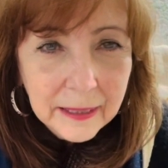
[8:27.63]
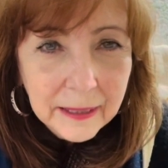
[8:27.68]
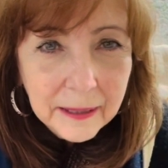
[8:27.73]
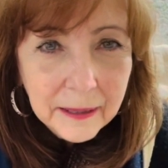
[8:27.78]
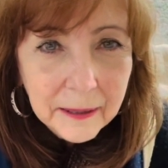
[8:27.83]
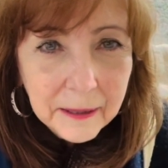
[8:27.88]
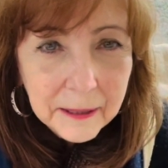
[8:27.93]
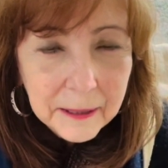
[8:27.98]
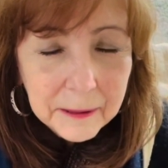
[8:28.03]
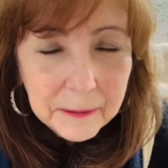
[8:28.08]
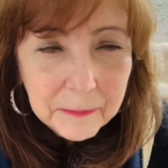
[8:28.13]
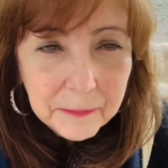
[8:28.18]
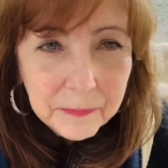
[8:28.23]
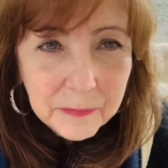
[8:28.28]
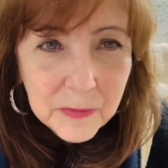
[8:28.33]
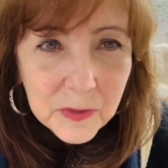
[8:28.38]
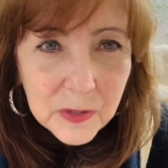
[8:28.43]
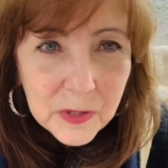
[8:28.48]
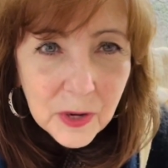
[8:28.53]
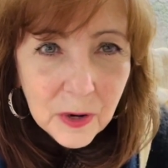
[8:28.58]
Um,
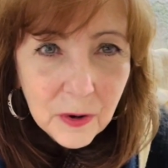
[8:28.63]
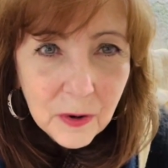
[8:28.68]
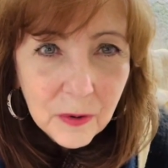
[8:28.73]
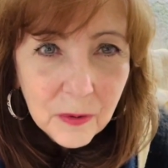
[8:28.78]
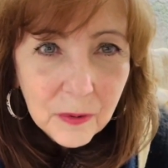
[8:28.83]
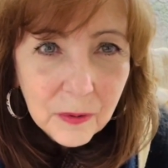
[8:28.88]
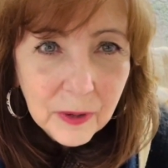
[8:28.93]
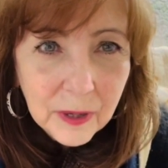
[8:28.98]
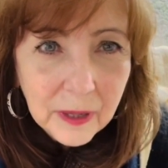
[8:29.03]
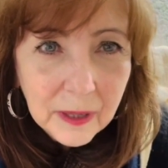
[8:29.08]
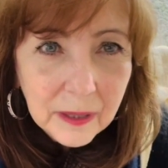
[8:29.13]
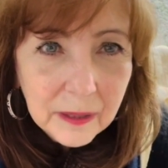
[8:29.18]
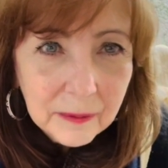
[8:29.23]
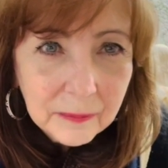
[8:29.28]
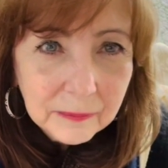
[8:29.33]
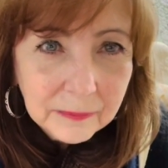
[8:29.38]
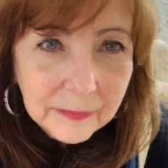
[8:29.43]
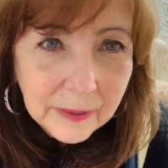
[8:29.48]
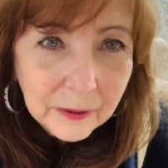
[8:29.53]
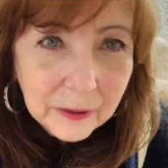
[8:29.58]
so um,
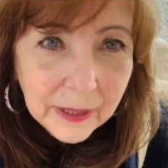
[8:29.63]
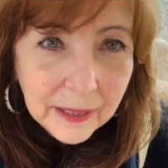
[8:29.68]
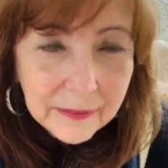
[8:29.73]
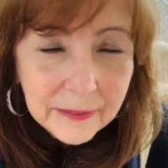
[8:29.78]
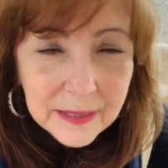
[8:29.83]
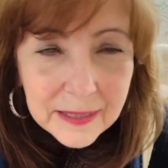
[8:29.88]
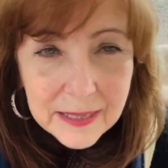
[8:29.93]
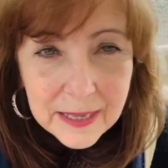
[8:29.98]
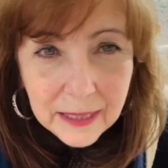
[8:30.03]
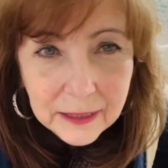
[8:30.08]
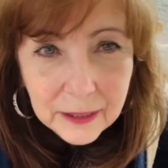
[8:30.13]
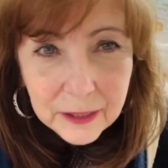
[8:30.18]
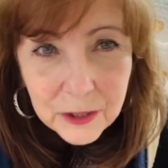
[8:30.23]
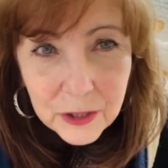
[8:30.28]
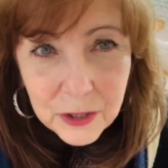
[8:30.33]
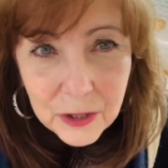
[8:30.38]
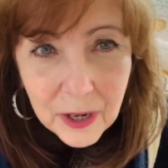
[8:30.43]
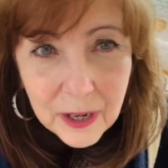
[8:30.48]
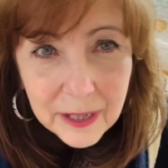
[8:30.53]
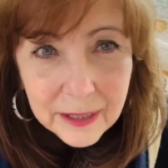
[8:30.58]
I'll get the second
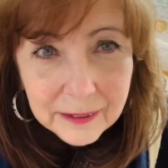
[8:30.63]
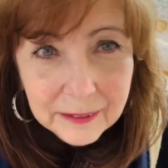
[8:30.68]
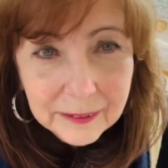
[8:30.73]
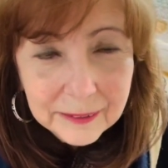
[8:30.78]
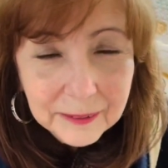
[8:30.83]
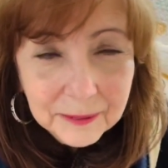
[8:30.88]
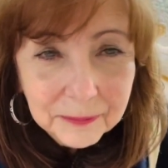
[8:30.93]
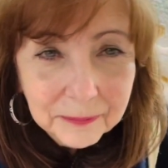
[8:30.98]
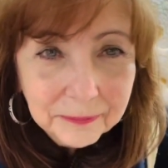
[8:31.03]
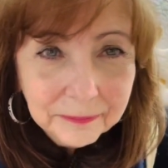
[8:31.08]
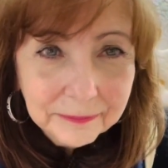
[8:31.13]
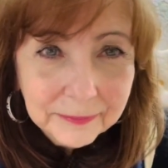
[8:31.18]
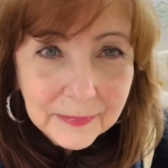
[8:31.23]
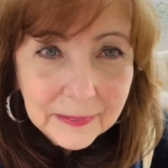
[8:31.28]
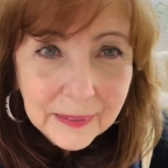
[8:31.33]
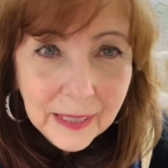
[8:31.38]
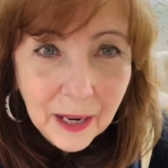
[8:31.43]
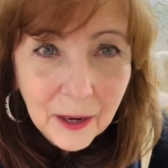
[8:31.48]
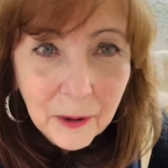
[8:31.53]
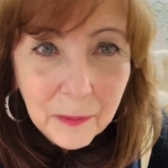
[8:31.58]
shot and
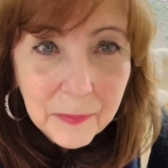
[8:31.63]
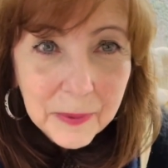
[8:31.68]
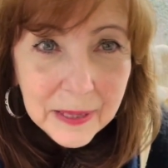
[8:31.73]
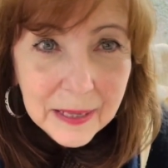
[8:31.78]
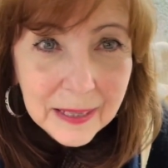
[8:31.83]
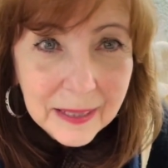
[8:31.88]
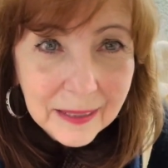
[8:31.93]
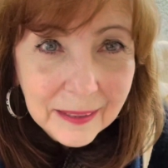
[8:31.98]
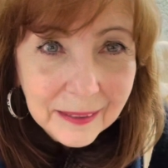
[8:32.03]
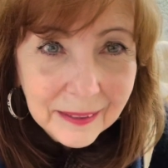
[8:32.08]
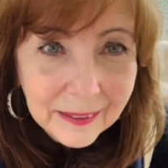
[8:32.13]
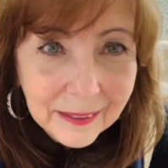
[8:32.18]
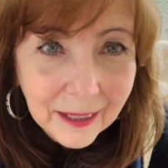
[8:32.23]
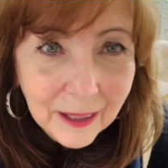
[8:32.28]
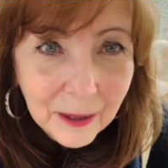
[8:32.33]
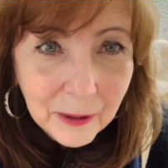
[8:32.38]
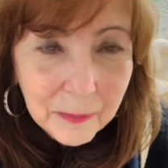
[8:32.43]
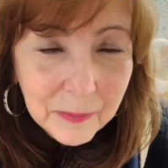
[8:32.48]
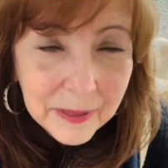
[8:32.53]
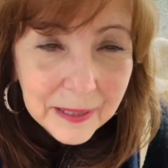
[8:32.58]
I'll be,
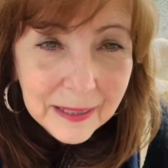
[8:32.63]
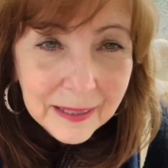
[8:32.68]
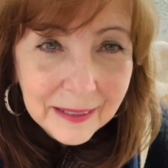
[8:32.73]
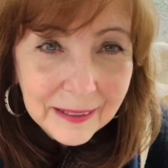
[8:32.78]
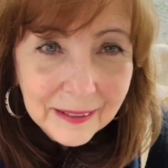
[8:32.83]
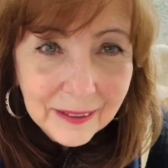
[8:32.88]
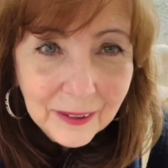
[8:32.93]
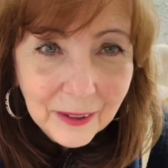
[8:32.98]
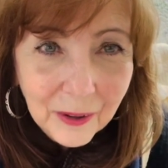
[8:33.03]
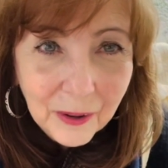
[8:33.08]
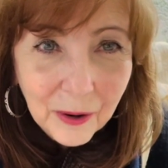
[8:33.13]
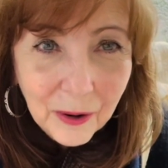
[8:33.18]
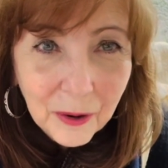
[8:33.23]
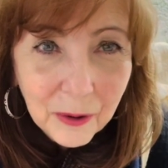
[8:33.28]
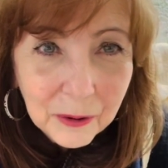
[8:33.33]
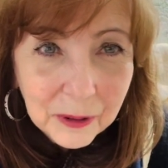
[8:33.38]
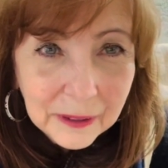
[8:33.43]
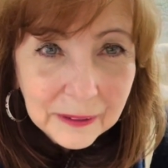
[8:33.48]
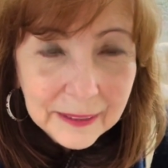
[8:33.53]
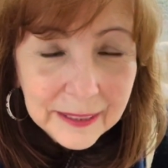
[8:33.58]
I'll be all
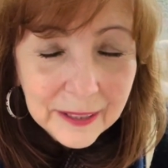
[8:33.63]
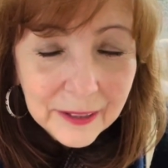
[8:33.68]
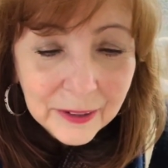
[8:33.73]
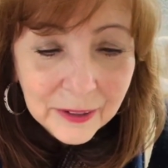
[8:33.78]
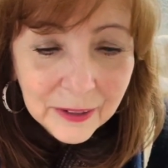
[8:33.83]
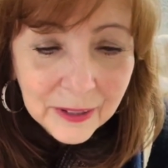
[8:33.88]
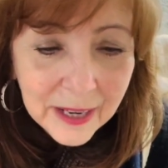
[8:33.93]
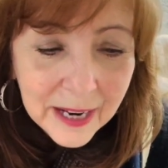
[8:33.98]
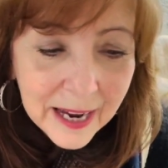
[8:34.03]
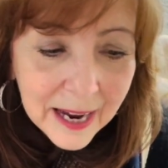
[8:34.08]
clear.